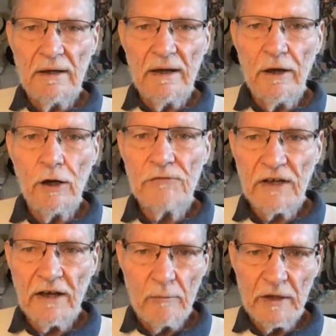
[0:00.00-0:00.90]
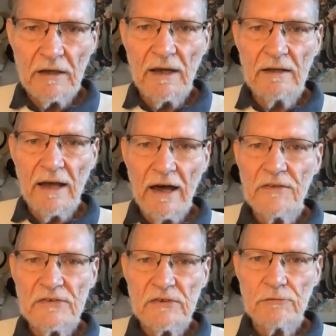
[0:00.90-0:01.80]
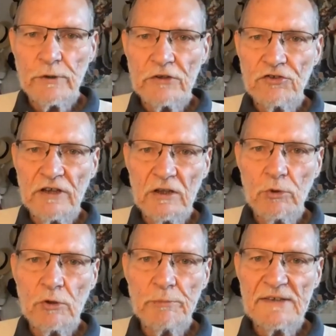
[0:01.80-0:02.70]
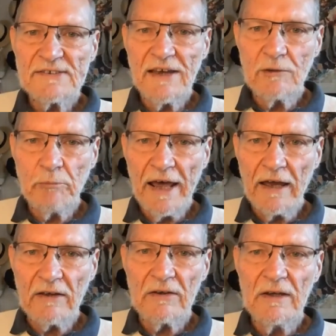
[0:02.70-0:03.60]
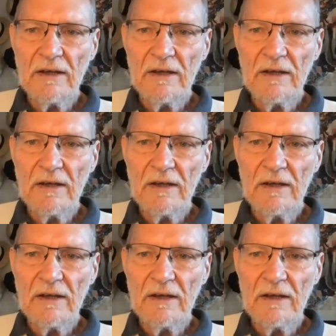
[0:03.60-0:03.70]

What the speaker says: overcoming, and others of which he will be set back.